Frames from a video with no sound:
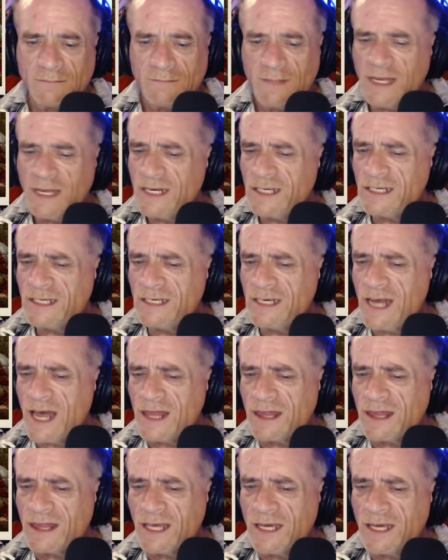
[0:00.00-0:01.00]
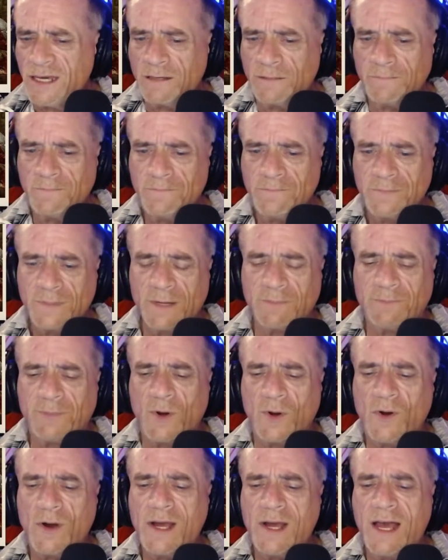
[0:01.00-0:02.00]
It is nothing. The
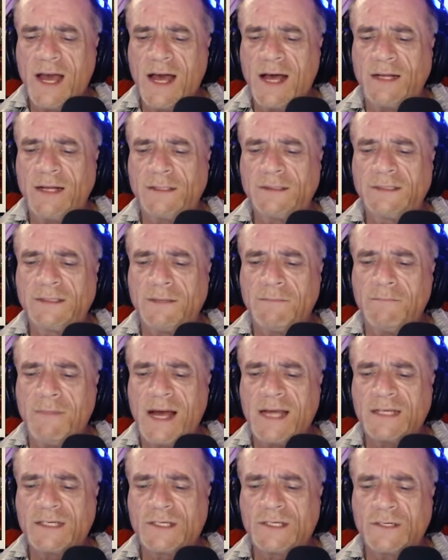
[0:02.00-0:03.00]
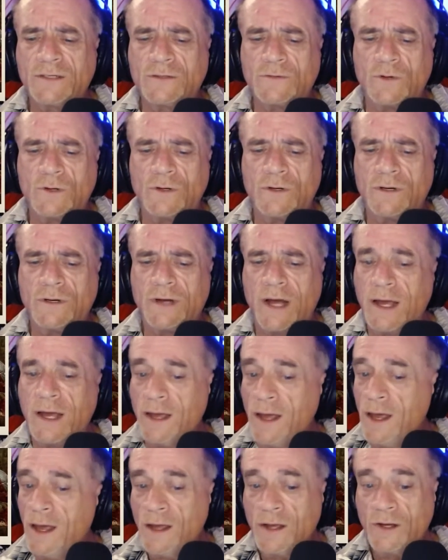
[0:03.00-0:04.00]
boy held the master word. I
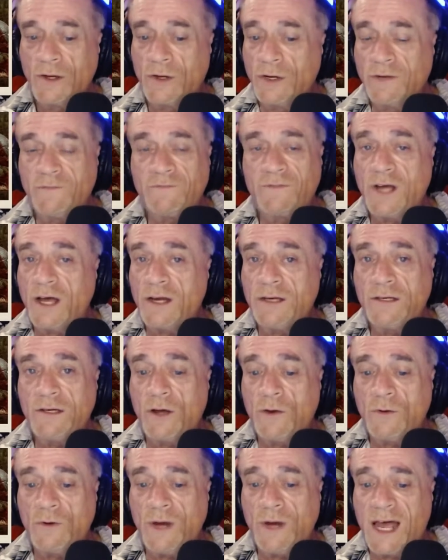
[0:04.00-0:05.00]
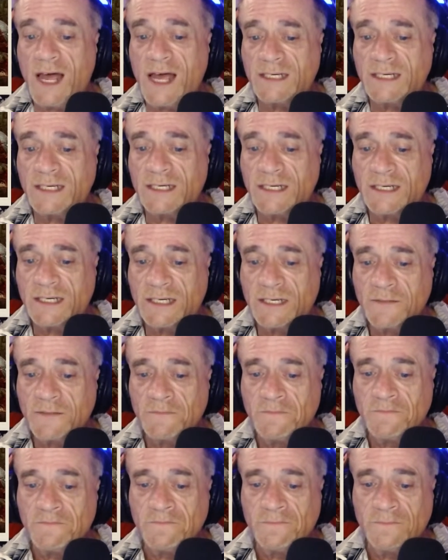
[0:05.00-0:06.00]
could have done no less.
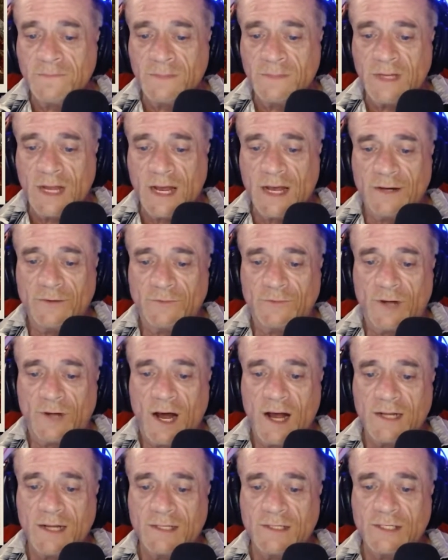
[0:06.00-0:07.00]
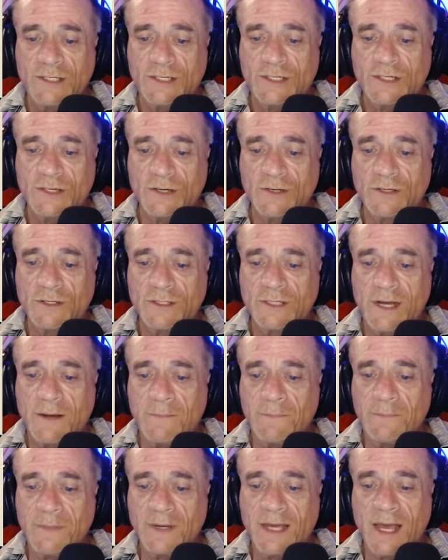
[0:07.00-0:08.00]
And Ron circled
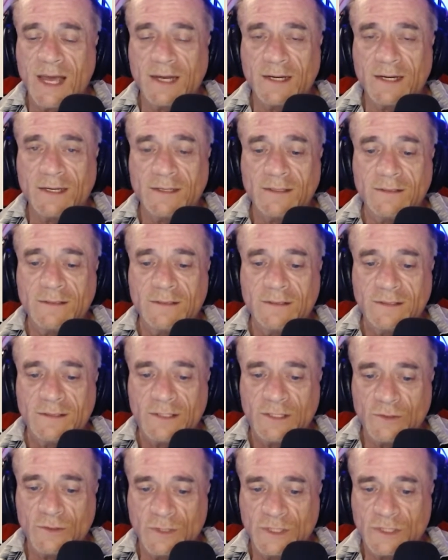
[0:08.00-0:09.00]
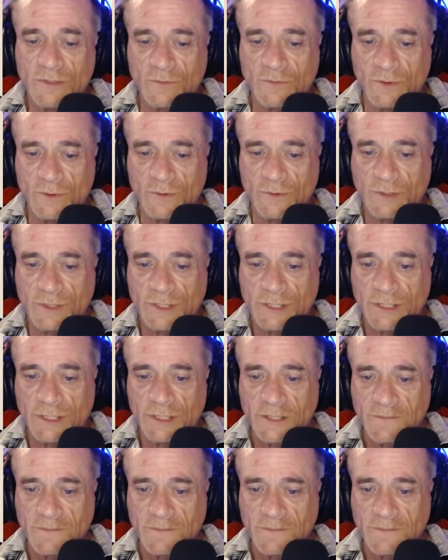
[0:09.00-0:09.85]
up again to his roost.